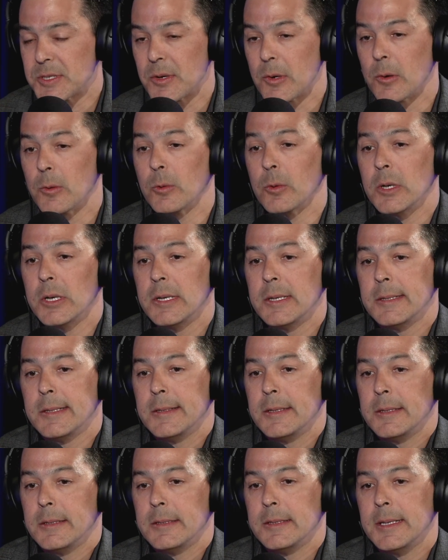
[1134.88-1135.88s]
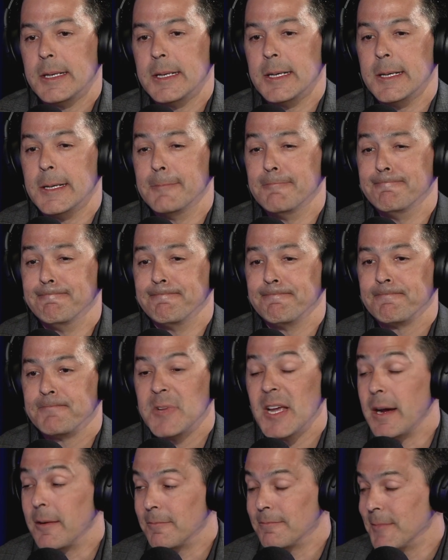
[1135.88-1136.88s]
So um,
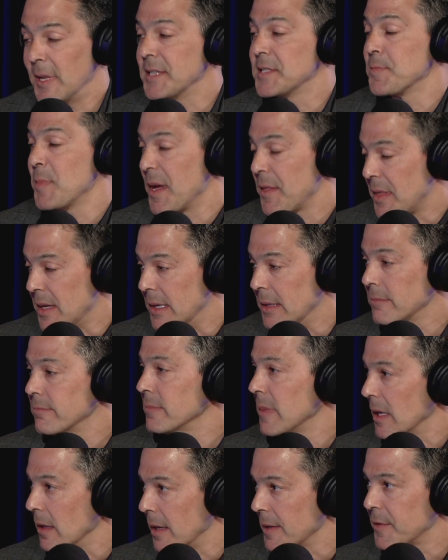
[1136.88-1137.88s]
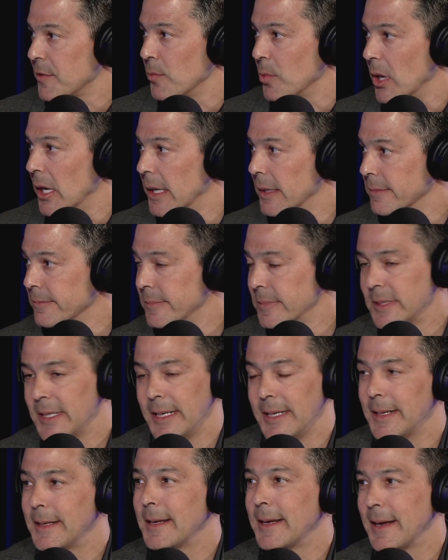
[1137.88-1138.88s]
yeah, that's my thing. I like to run.
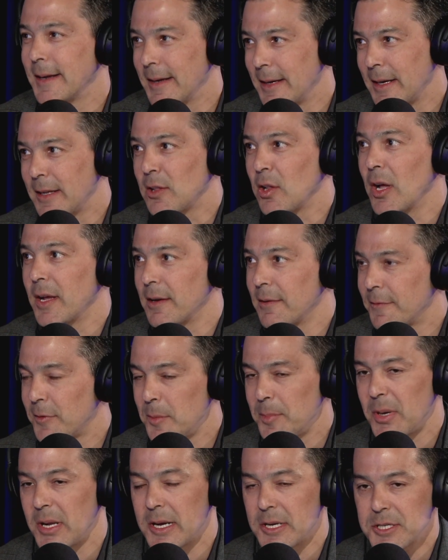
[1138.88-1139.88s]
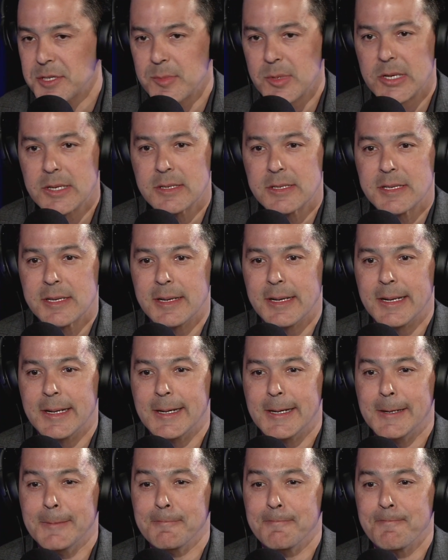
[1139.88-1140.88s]
Glutton for um, punishment. Glutton for punishment.
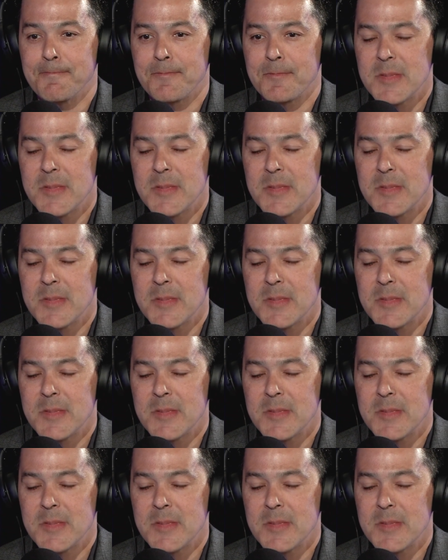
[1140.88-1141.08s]
Um,